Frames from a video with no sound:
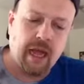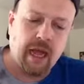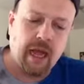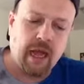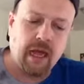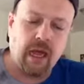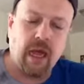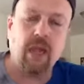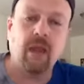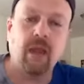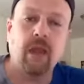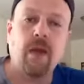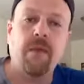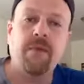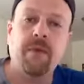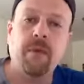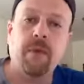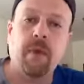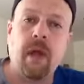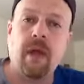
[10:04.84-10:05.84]
I
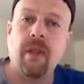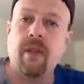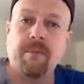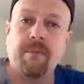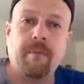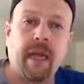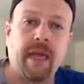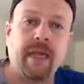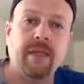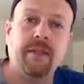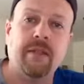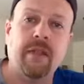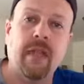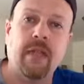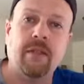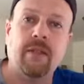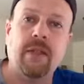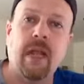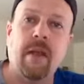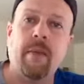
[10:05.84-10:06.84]
love Becky's
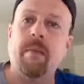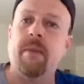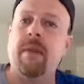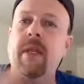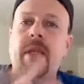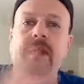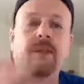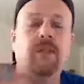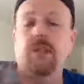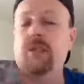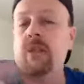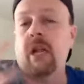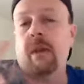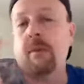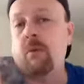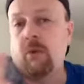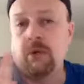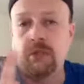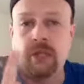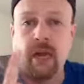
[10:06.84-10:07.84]
champion, but she's got to
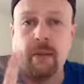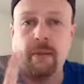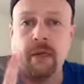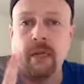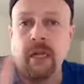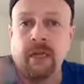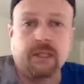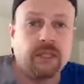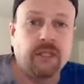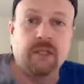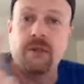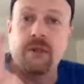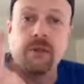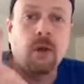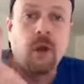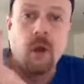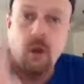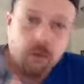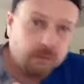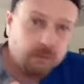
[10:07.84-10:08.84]
be one champion. She's
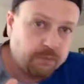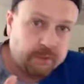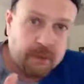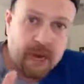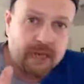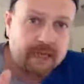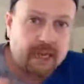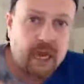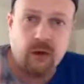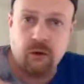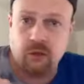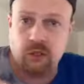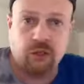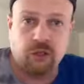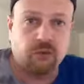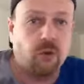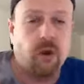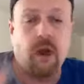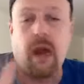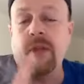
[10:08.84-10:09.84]
either SmackDown or
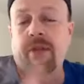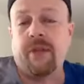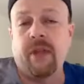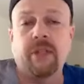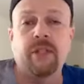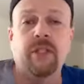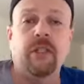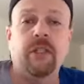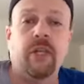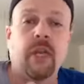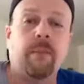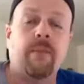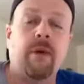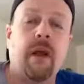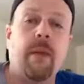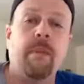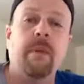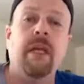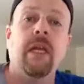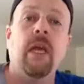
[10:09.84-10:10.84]
she's Raw. I think she's going to
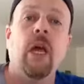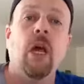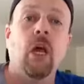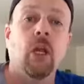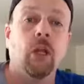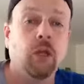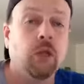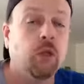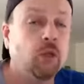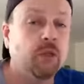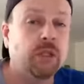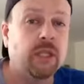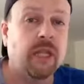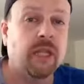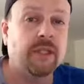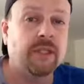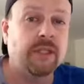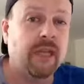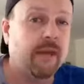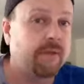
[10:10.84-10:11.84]
probably lose to
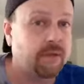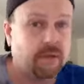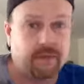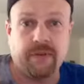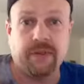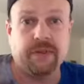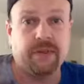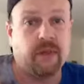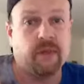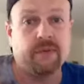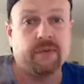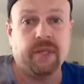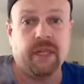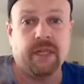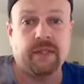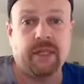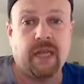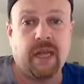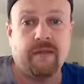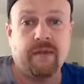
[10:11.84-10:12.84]
Lacey Evans because Vince loves
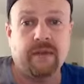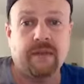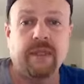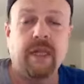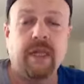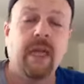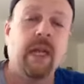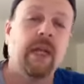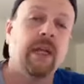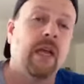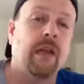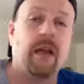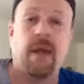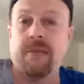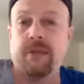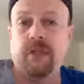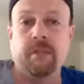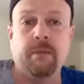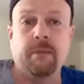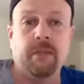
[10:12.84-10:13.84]
Lacey Evans, and I don't
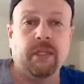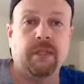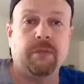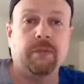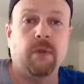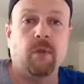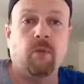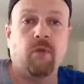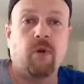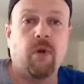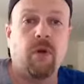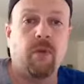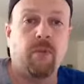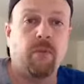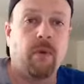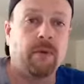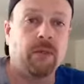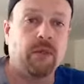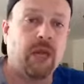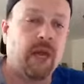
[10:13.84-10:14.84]
think she'll be the Raw
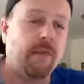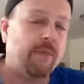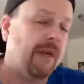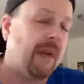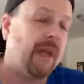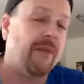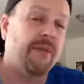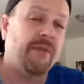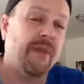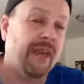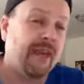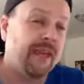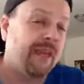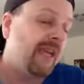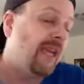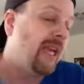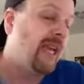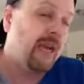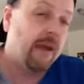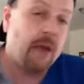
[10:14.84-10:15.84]
Women's Champion. I think
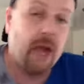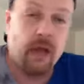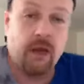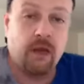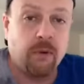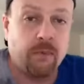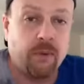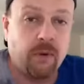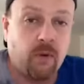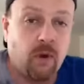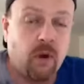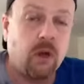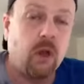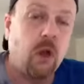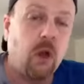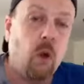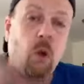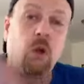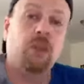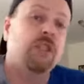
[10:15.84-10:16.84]
I could be wrong,
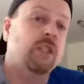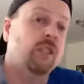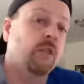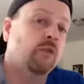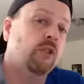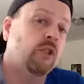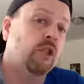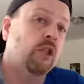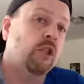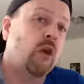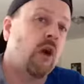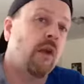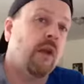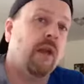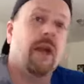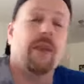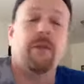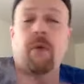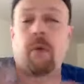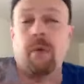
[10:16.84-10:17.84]
or she could lose to
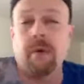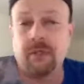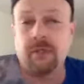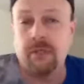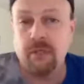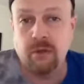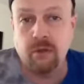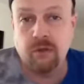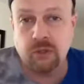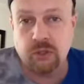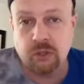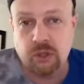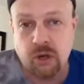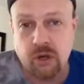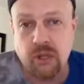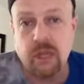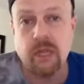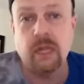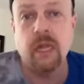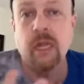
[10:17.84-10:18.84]
Charlotte. Do I want to see her lose to
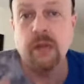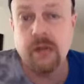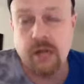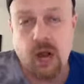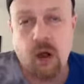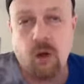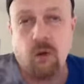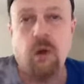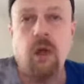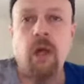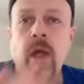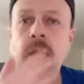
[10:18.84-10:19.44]
Charlotte? No,